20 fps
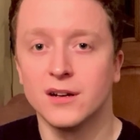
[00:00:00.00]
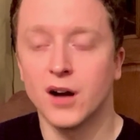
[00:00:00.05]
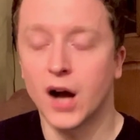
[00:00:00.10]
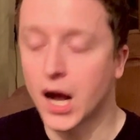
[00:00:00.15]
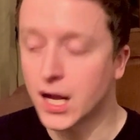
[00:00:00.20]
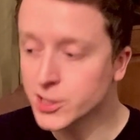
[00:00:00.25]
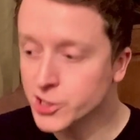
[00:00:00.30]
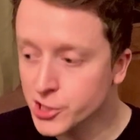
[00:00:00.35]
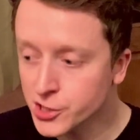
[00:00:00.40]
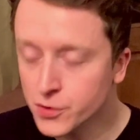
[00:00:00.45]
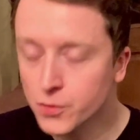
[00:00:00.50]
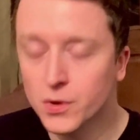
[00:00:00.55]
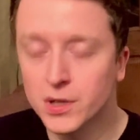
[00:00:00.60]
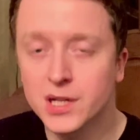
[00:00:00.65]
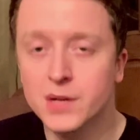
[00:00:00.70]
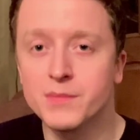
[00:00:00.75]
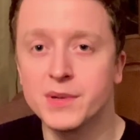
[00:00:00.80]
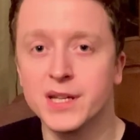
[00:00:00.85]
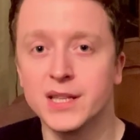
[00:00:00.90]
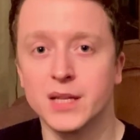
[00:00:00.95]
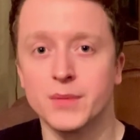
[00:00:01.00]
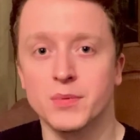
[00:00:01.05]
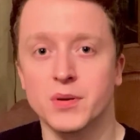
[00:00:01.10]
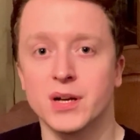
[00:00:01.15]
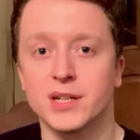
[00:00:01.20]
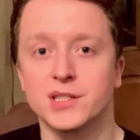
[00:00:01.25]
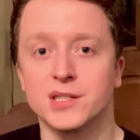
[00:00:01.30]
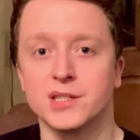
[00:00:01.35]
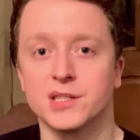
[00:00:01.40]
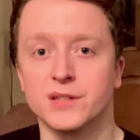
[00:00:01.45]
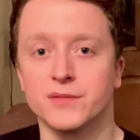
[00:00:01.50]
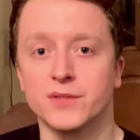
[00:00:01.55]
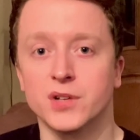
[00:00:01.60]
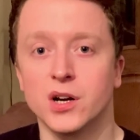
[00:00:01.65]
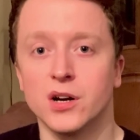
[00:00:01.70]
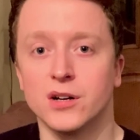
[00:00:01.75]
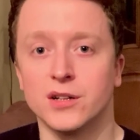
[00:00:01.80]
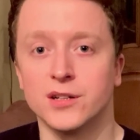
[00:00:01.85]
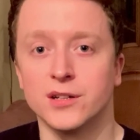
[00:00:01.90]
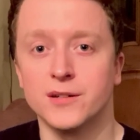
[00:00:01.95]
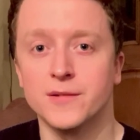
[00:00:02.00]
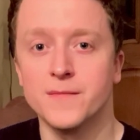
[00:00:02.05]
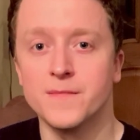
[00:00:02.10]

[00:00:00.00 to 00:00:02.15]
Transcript: I just want to be in the presence of God.